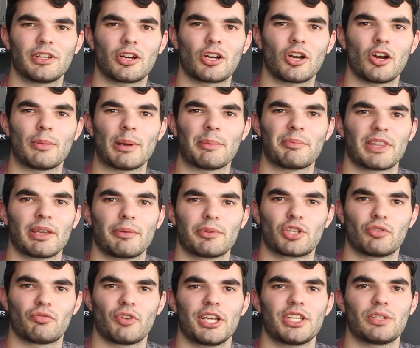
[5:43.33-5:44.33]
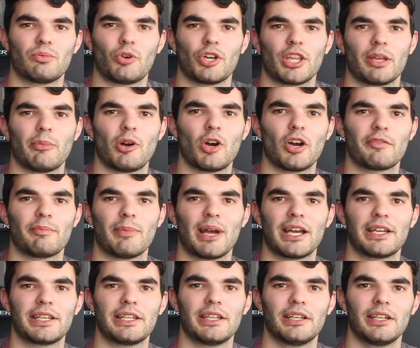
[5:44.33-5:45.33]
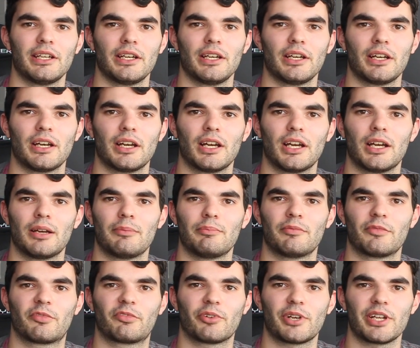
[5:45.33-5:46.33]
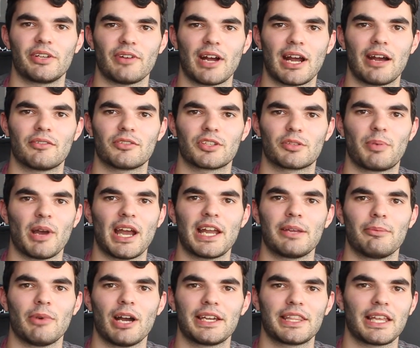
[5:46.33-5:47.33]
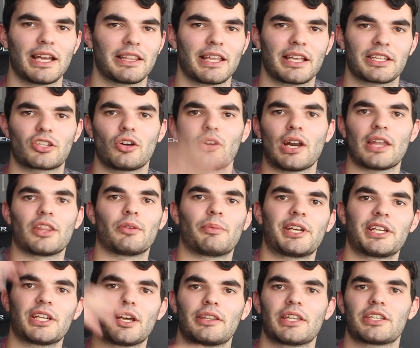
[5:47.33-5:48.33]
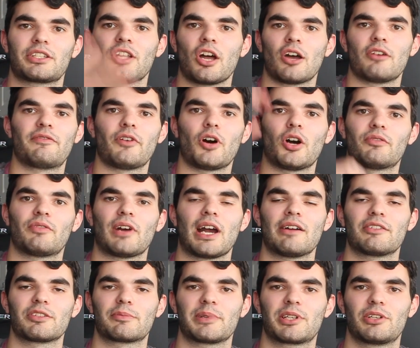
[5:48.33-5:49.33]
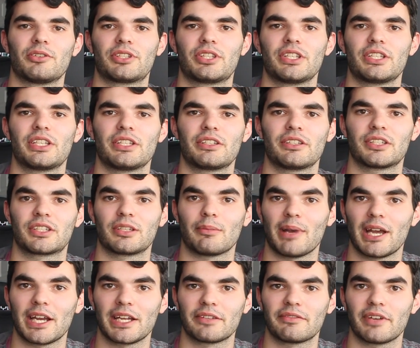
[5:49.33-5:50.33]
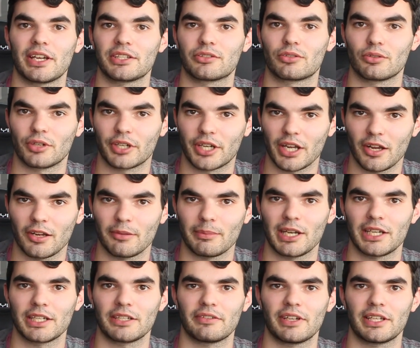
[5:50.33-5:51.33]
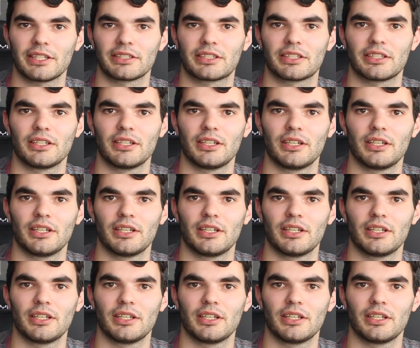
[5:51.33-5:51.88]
I can't remember. There was a reason why they might have made it three rounds. But anyway, that's gone out the window. There's no five rounds because this isn't a main event or a co-main event.